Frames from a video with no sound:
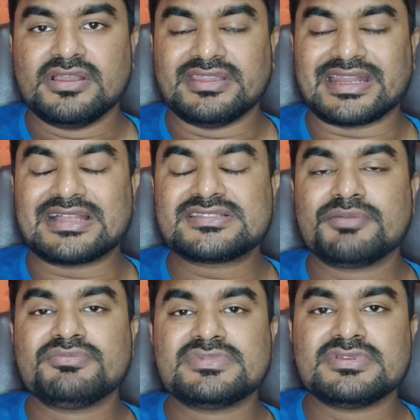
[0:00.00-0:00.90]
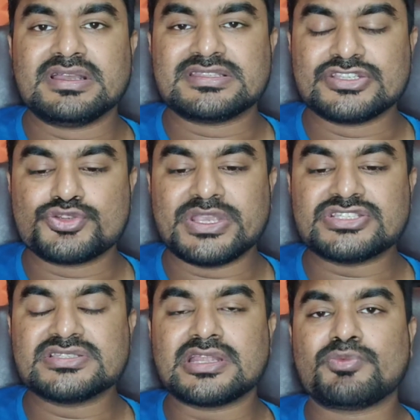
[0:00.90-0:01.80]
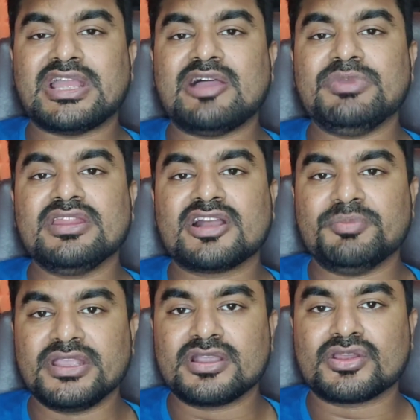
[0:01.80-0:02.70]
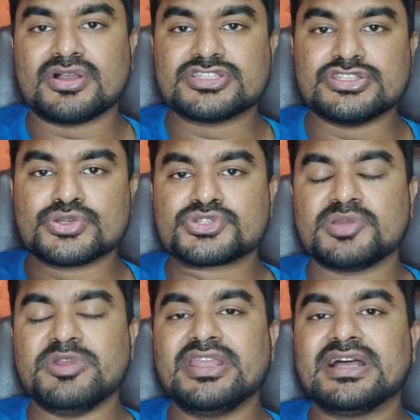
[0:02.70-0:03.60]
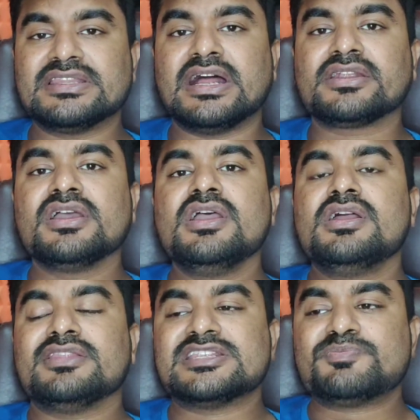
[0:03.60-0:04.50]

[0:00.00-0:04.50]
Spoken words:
There are some situations that we have been coming across in social media that